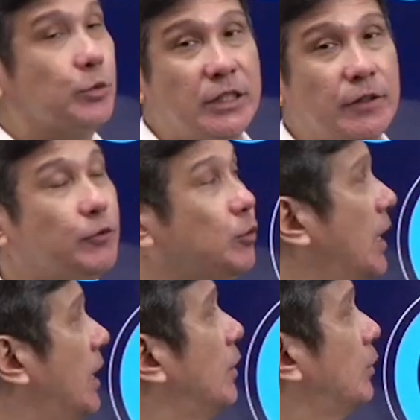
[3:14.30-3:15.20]
to give to
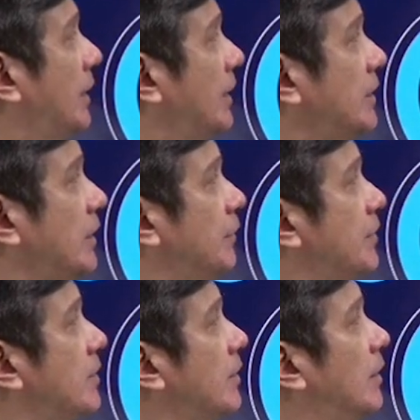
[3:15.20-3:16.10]
her
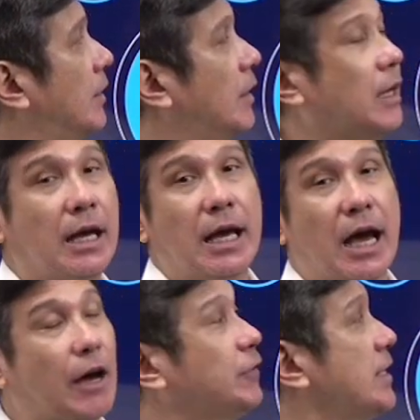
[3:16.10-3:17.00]
relatives.
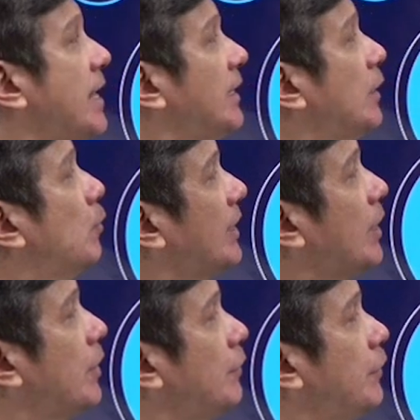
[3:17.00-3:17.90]
After selling
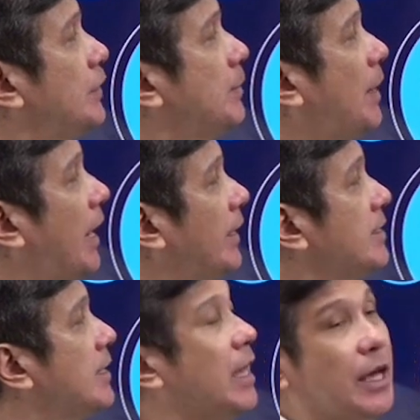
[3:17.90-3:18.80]
150
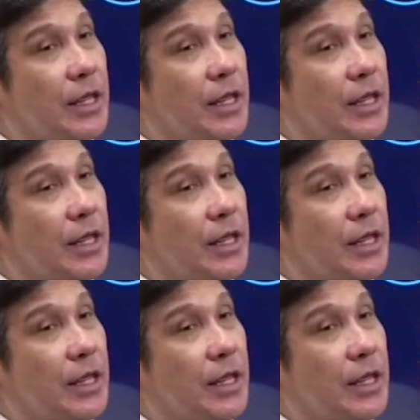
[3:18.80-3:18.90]
pies,